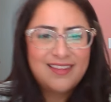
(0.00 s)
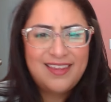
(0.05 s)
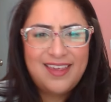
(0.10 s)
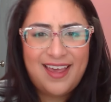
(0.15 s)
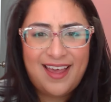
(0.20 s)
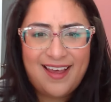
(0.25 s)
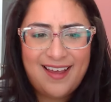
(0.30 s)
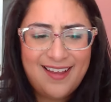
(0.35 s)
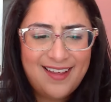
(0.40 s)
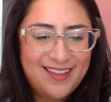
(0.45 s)
Yeah,
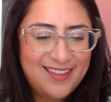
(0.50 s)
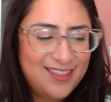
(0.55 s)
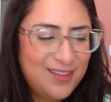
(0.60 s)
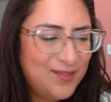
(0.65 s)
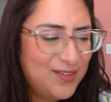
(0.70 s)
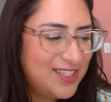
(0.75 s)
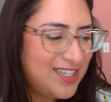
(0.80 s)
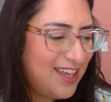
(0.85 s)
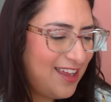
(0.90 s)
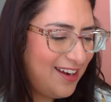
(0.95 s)

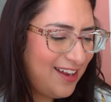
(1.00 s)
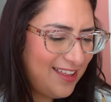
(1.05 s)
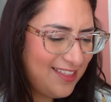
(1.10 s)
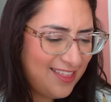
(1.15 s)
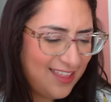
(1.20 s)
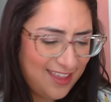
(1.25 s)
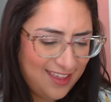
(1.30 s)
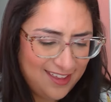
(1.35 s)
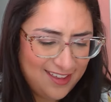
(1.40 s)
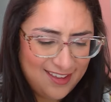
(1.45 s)
number 10, I
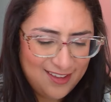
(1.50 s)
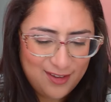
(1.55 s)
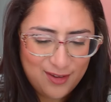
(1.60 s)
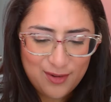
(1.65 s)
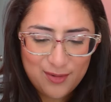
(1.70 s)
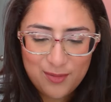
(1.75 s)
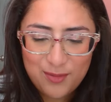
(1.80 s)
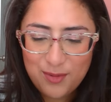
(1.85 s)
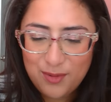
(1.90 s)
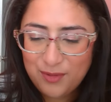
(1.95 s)
think.
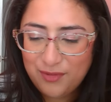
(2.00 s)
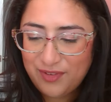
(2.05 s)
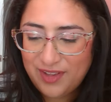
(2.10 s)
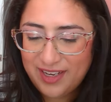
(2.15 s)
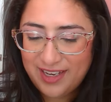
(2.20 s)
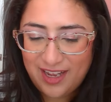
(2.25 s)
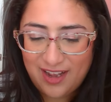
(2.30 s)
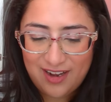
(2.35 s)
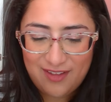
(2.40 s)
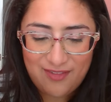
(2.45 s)
We'll
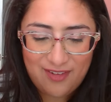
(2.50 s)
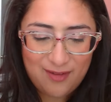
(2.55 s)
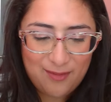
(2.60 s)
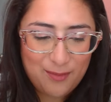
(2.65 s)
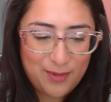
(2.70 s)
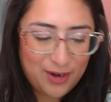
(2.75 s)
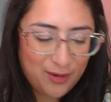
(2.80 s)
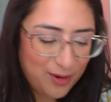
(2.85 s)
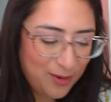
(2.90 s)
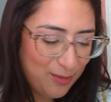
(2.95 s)
find out if
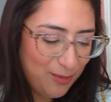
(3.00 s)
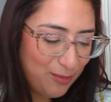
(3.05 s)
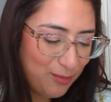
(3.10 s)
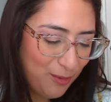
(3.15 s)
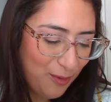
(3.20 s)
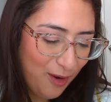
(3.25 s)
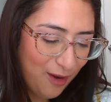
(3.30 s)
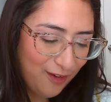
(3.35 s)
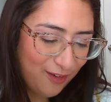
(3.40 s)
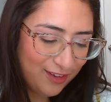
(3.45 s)
I'm
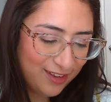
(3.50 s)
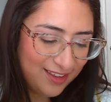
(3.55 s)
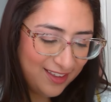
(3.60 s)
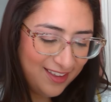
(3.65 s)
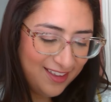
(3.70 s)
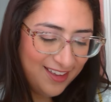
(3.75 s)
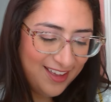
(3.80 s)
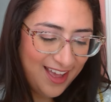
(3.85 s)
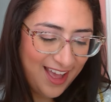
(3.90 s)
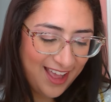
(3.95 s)
wrong,
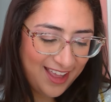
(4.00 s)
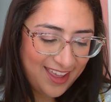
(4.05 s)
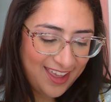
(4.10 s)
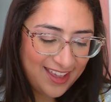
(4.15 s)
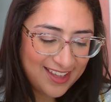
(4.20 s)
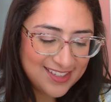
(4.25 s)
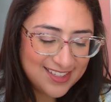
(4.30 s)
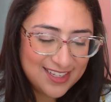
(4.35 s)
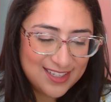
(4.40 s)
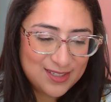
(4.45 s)
I
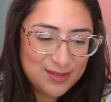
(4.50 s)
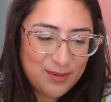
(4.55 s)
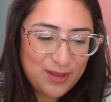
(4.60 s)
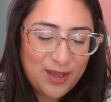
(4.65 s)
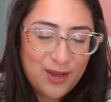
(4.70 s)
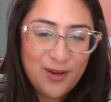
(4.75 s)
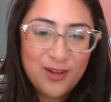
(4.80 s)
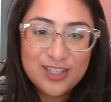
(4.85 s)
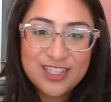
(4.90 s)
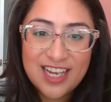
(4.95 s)
guess, as we
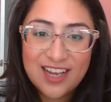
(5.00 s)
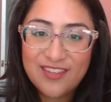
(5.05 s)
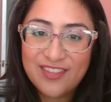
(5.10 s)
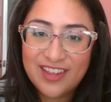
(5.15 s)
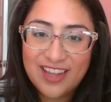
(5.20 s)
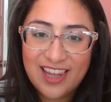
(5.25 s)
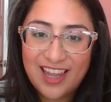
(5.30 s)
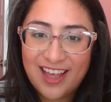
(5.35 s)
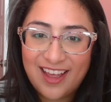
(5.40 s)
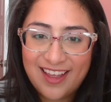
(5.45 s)
go down the
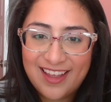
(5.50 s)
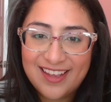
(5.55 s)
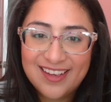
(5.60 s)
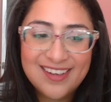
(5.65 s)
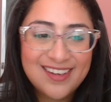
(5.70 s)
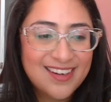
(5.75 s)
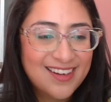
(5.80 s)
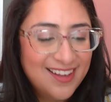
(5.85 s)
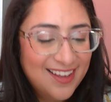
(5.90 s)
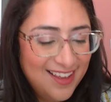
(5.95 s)

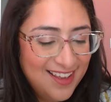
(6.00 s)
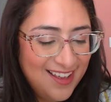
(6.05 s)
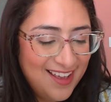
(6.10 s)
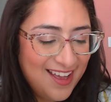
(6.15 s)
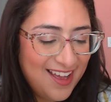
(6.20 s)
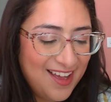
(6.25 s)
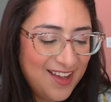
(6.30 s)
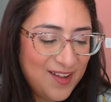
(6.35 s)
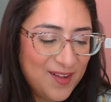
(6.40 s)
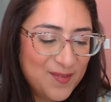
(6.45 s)
line.
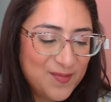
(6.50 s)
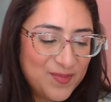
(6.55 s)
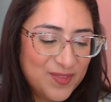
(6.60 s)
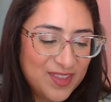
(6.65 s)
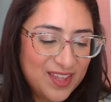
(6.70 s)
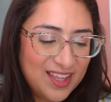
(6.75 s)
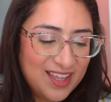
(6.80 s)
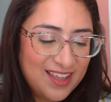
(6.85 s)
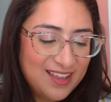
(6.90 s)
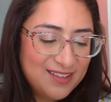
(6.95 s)

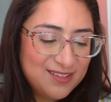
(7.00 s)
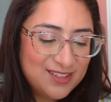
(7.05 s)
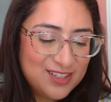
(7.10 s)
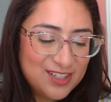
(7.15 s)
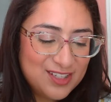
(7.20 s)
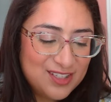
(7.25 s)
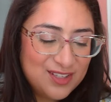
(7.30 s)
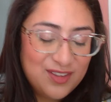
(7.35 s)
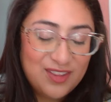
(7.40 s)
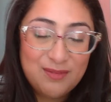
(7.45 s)

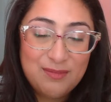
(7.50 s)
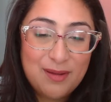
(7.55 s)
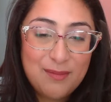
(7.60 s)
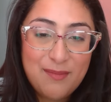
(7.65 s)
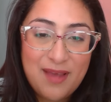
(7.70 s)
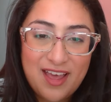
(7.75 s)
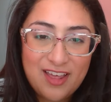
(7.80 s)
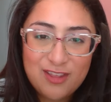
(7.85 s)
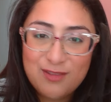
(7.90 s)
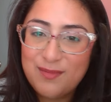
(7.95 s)
Just know that my
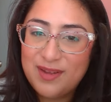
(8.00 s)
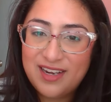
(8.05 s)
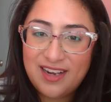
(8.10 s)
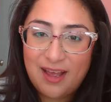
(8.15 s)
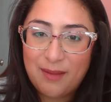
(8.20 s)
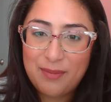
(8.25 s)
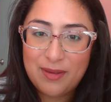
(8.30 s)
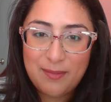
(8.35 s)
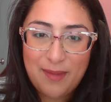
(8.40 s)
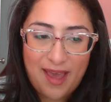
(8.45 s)
math may
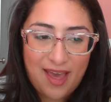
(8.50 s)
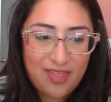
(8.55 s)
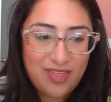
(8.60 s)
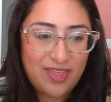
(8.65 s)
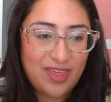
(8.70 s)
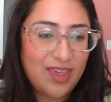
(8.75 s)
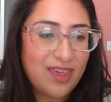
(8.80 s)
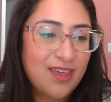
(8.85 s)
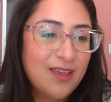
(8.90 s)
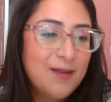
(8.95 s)
not be
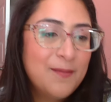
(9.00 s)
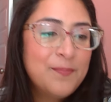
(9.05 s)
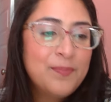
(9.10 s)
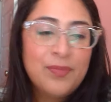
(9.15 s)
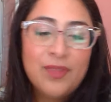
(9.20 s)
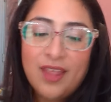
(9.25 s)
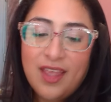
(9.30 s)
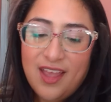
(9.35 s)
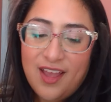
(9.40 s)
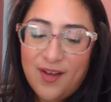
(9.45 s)
mathing.
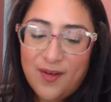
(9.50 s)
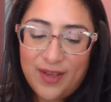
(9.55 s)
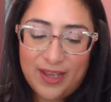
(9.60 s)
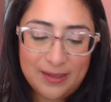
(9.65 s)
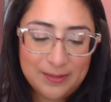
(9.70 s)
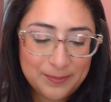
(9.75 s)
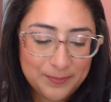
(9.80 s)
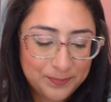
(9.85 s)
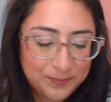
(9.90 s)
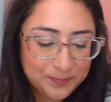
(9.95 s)

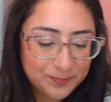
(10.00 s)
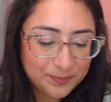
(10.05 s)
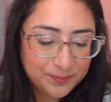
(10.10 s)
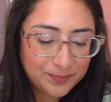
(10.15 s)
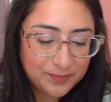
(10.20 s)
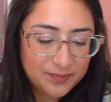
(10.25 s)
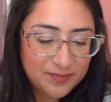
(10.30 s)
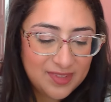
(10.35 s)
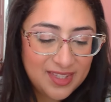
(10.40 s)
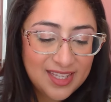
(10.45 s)
Okay,
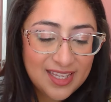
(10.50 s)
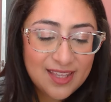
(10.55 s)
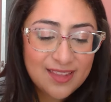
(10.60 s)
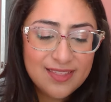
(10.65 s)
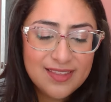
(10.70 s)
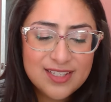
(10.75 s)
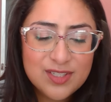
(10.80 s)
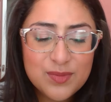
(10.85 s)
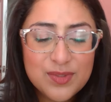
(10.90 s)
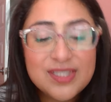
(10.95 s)

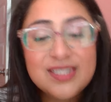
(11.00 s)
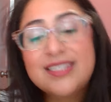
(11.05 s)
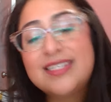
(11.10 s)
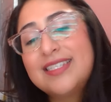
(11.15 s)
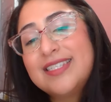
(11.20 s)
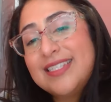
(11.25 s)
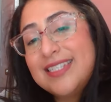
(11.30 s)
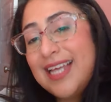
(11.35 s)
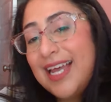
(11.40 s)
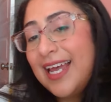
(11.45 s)
this one's
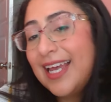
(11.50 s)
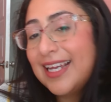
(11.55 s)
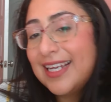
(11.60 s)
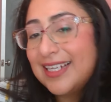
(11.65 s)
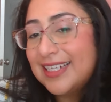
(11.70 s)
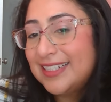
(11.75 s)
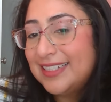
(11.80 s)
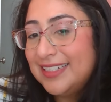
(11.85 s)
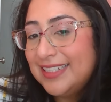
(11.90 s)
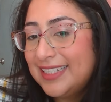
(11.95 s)

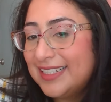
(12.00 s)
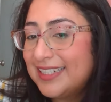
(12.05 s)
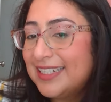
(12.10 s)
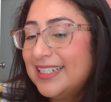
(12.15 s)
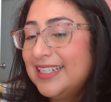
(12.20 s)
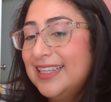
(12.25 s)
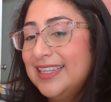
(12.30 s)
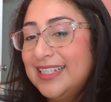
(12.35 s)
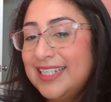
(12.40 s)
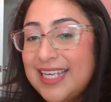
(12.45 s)

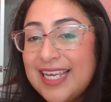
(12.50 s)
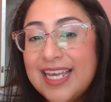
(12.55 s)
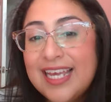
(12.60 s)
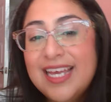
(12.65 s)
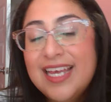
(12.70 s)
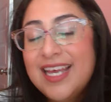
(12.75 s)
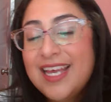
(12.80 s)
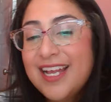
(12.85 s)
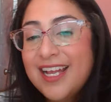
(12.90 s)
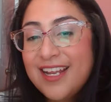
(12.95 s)
technically
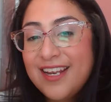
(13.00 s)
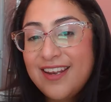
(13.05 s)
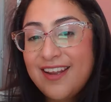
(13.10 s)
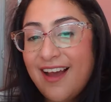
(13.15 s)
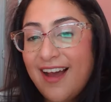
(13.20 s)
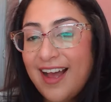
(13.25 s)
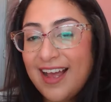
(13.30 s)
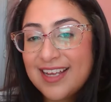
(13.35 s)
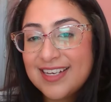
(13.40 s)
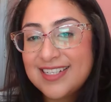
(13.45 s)

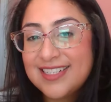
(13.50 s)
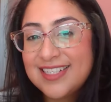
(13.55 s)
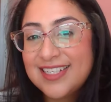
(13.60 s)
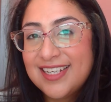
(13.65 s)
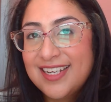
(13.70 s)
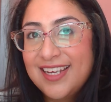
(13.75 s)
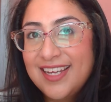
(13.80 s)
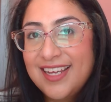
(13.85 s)
not